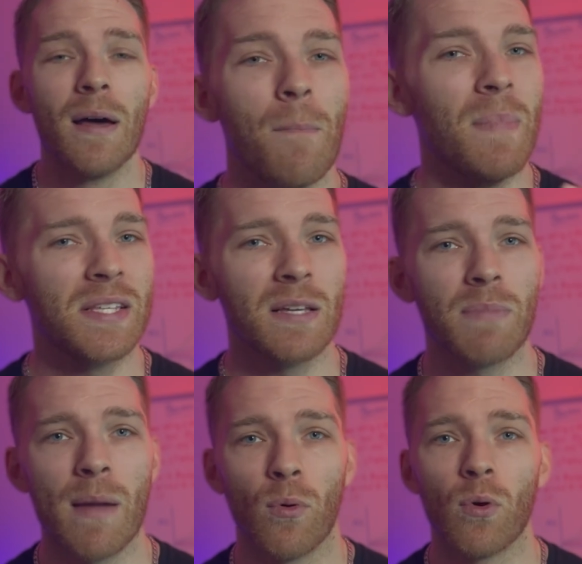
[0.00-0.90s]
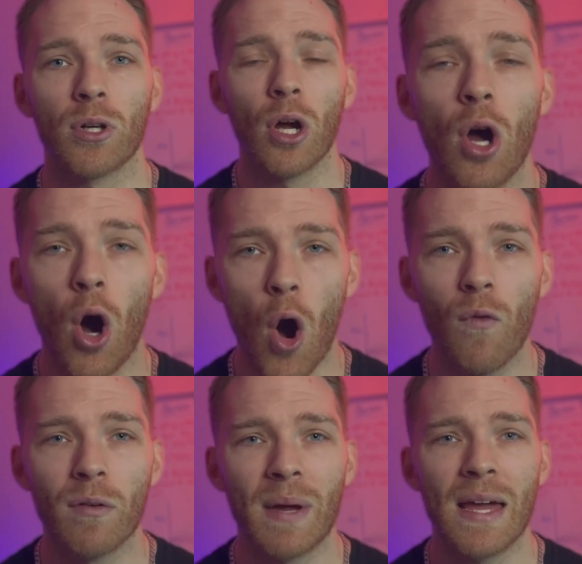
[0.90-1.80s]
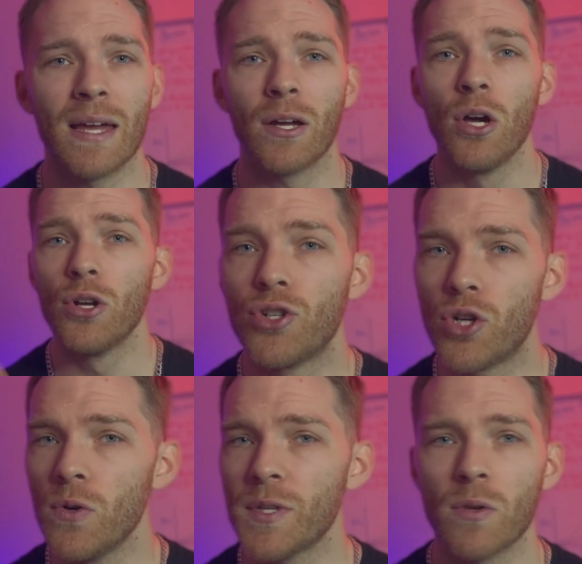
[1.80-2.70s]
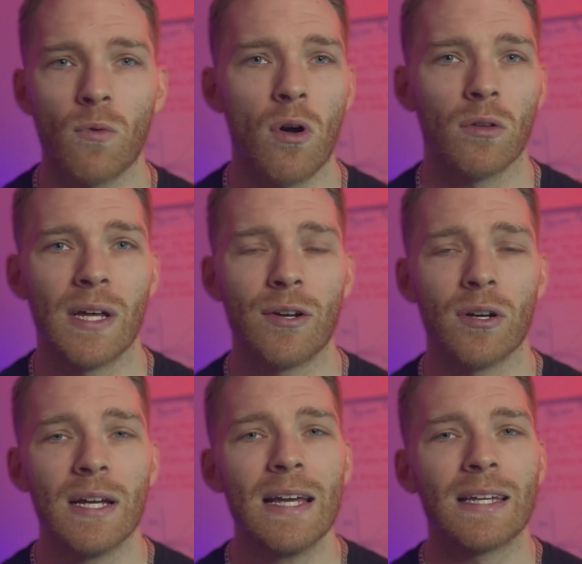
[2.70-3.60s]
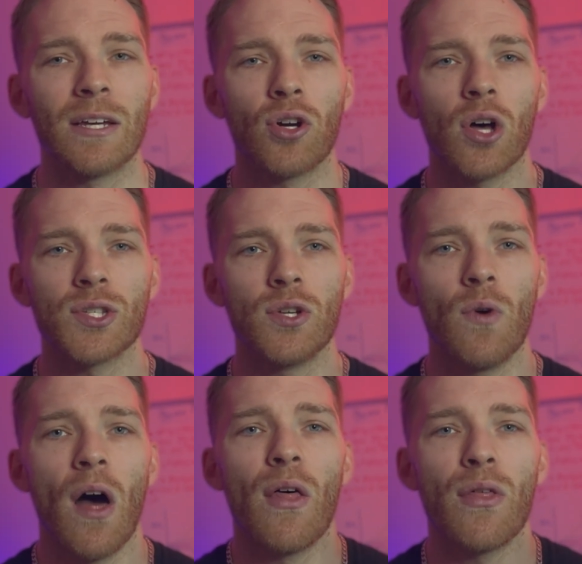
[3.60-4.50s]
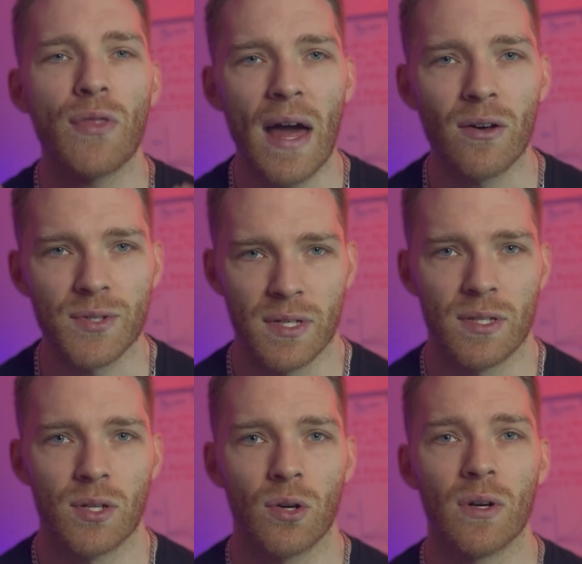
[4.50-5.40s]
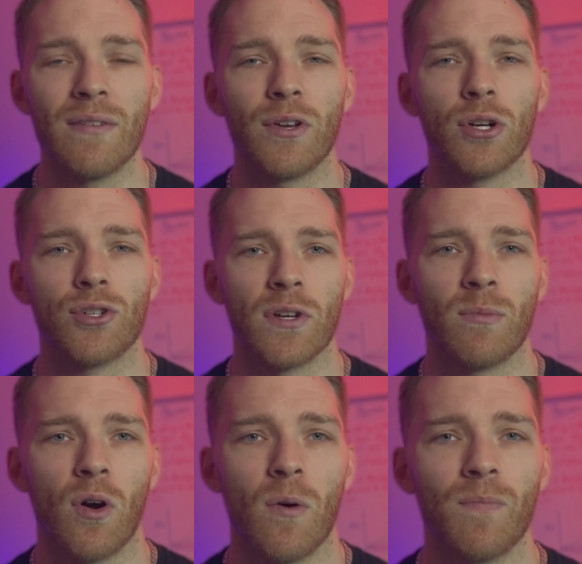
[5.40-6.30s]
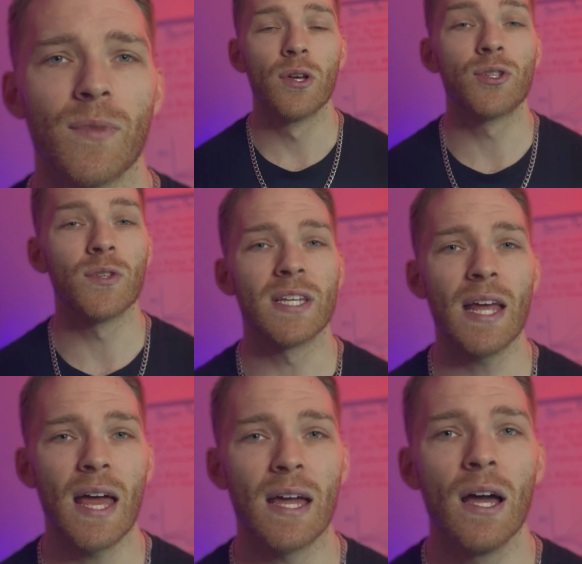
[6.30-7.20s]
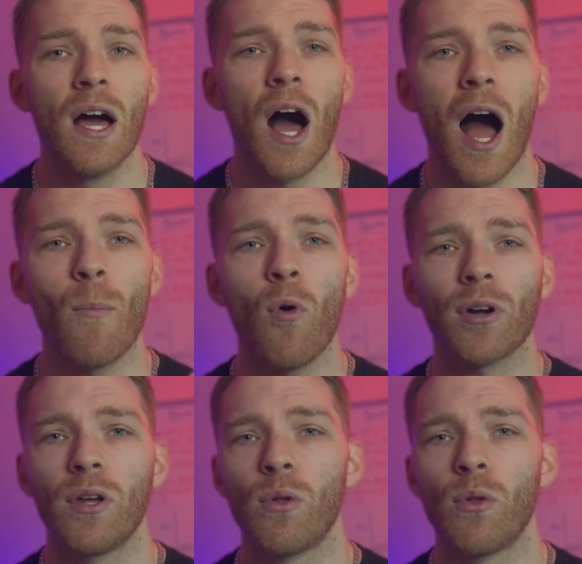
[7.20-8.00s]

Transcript: missing paperwork, overpaying, choosing the wrong lender can cost you thousands or even your dream home. So today, I'm walking you